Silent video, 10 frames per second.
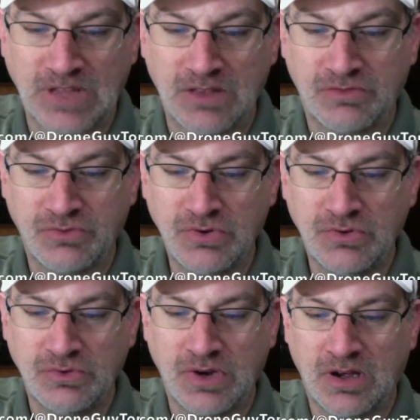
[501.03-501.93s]

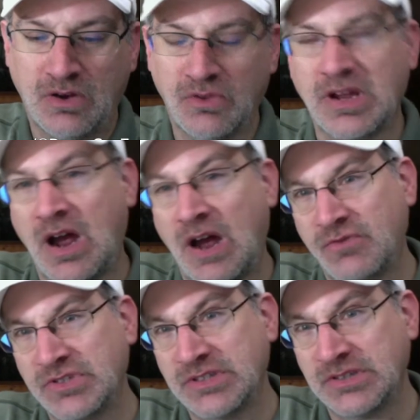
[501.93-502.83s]
through uh, all the
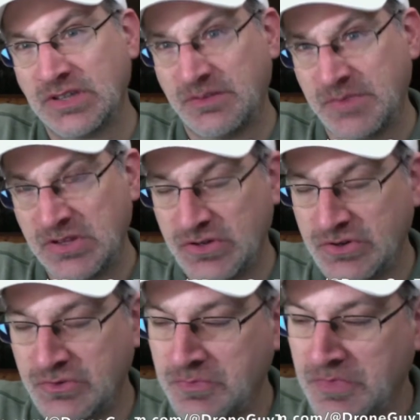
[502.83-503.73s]
conferences that I've been
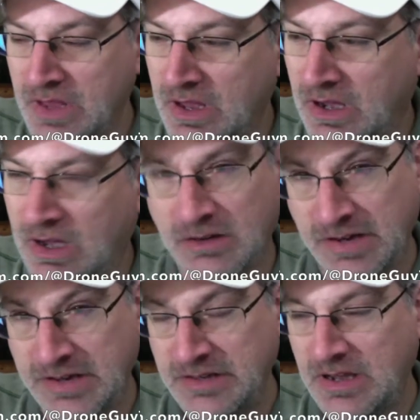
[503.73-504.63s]
to uh,
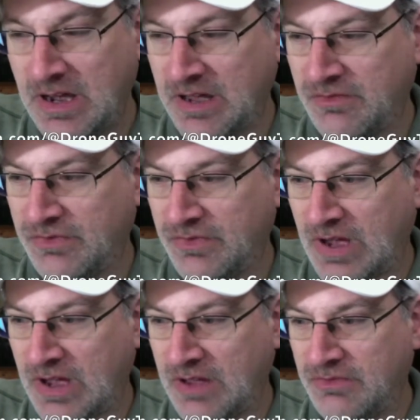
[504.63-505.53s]
lately, I've
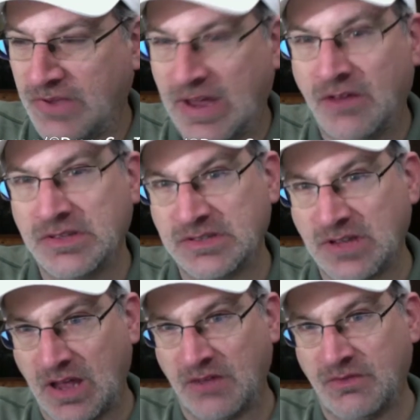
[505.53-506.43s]
I've found as
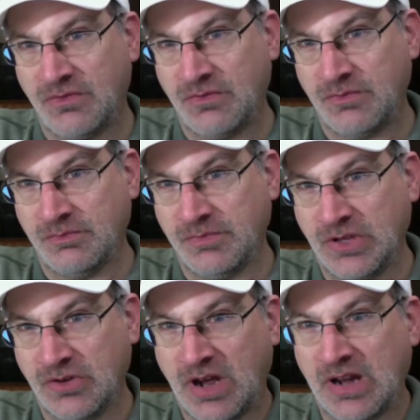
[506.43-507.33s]
I've you
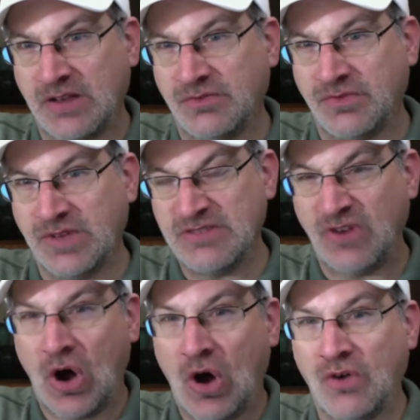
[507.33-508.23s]
know kind of
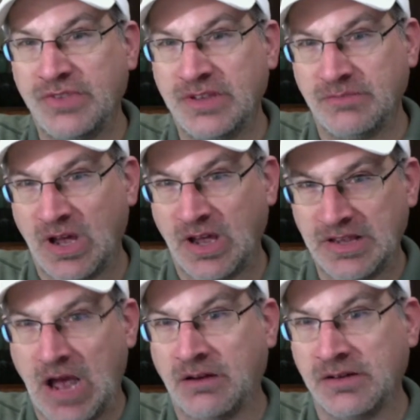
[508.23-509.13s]
evolved in my
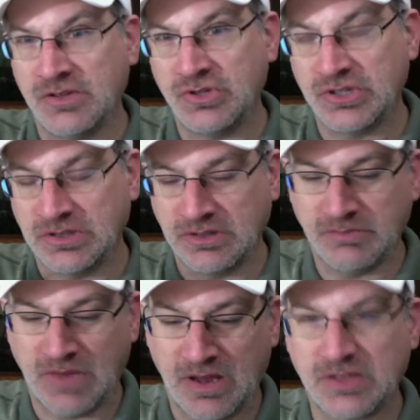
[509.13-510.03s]
knowledge
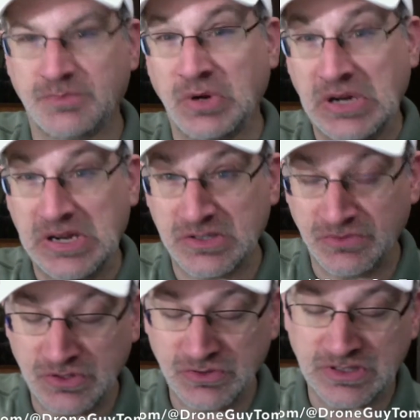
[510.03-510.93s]
and my experience
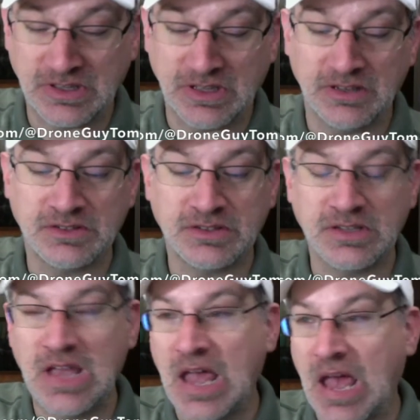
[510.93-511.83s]
of using these,
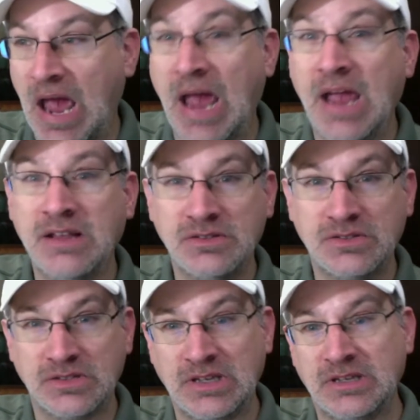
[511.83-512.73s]

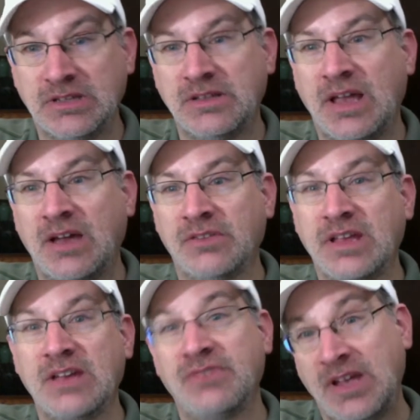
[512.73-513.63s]
and in how
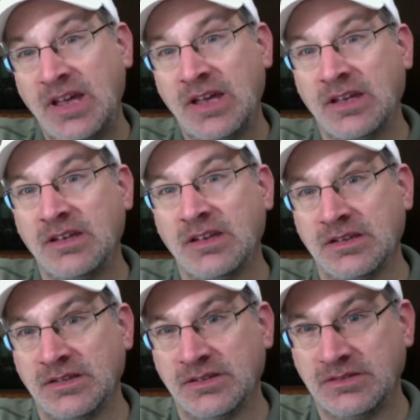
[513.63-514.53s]
the FAA
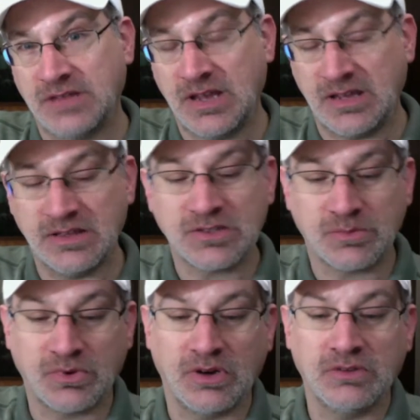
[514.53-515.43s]
is taking its
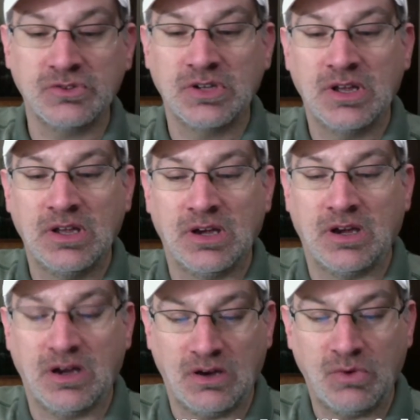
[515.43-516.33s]
approach.
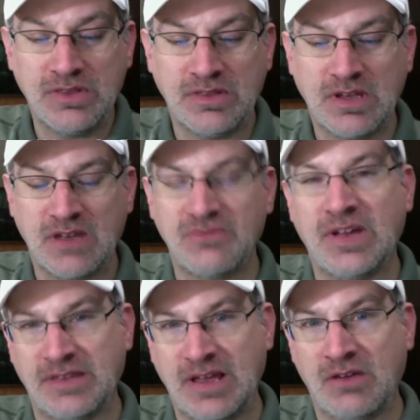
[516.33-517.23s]
Uh, one thing I
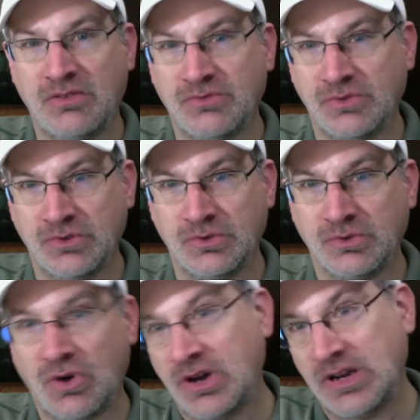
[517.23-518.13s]
found out through
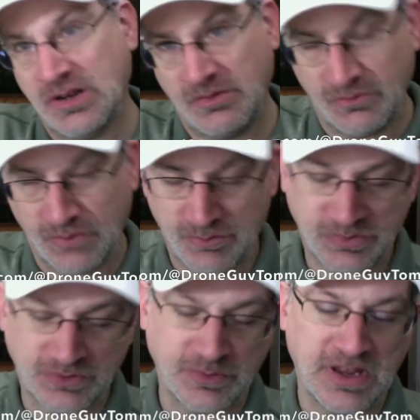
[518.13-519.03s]
talking to
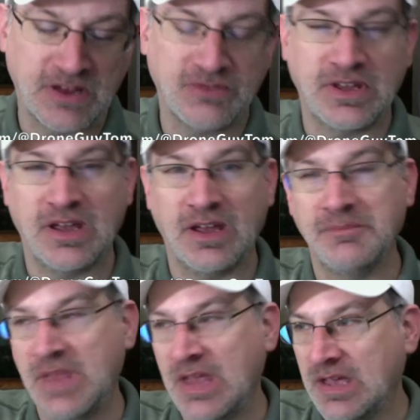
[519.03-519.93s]
reps from the FAA
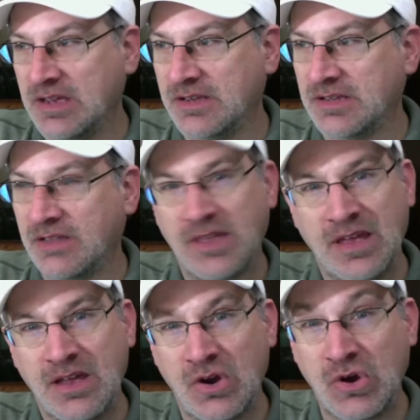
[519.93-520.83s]
is that
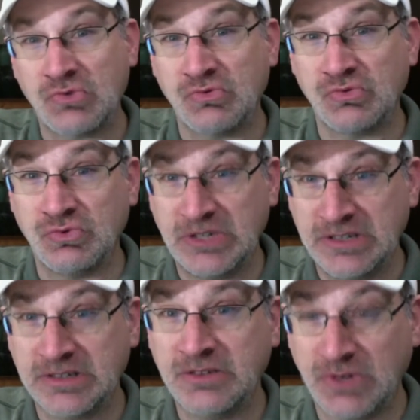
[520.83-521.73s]
they are
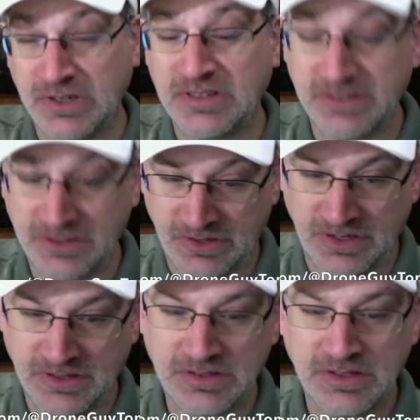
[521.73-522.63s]
really, really
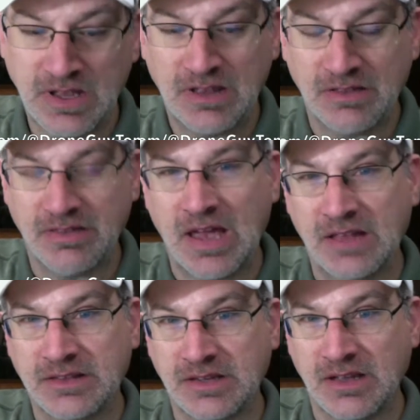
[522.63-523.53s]
serious
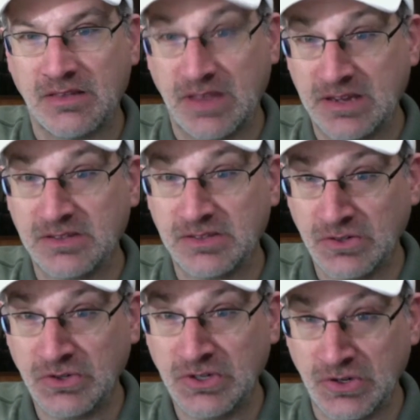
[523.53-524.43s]
that uh, they
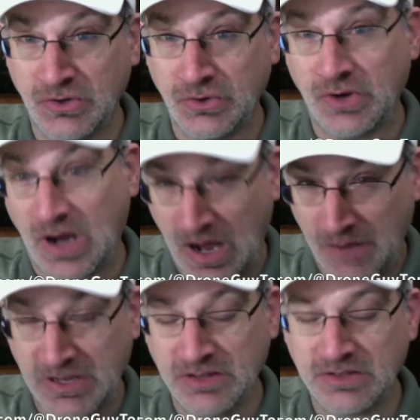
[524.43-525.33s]
consider you a
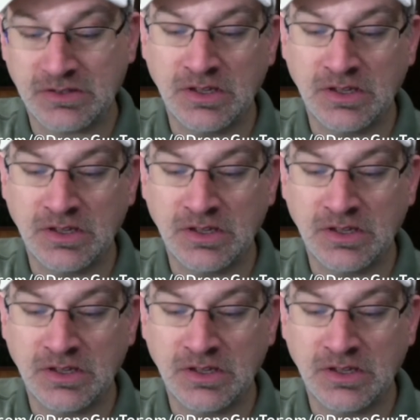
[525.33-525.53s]
hobbyist